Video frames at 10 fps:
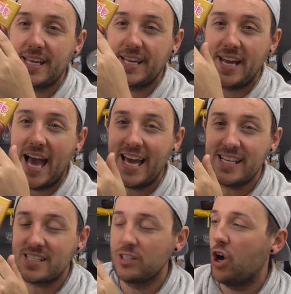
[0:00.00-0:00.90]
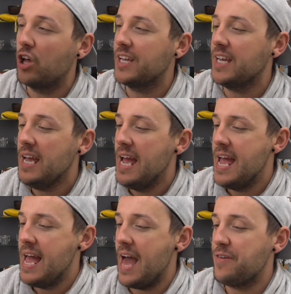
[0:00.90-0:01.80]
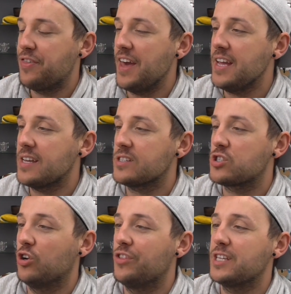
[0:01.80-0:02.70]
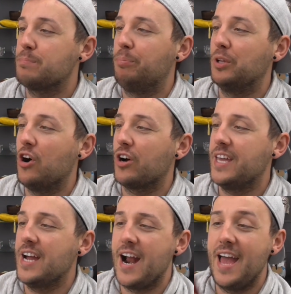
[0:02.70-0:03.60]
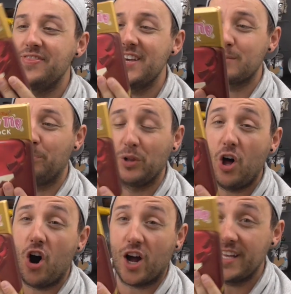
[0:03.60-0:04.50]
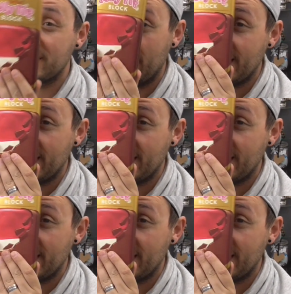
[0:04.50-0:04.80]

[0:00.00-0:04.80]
is like an ice lolly, I think. So this block here, and this block is